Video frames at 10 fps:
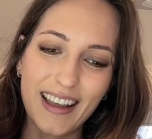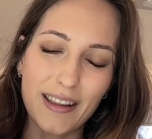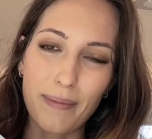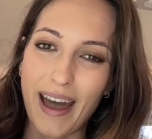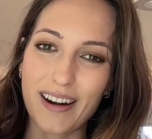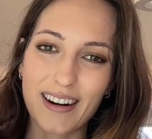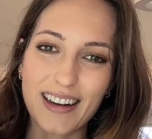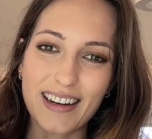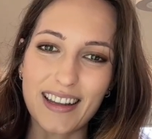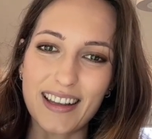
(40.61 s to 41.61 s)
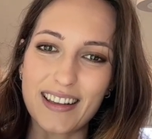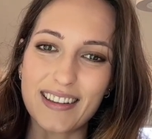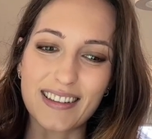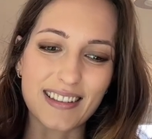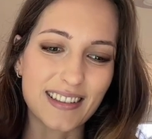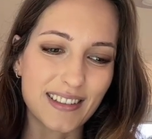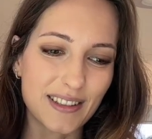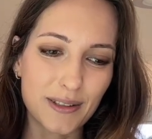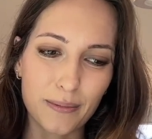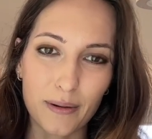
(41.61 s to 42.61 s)
The pattern is
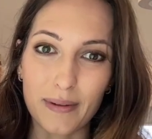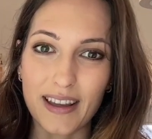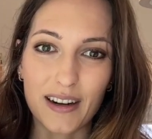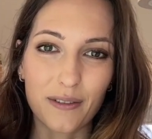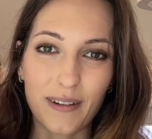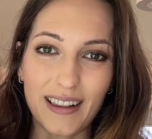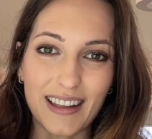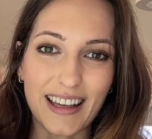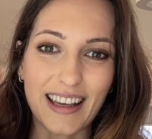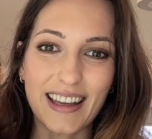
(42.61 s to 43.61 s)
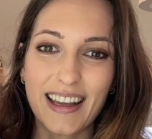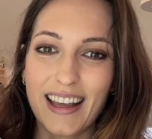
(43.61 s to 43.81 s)
super beginner friendly,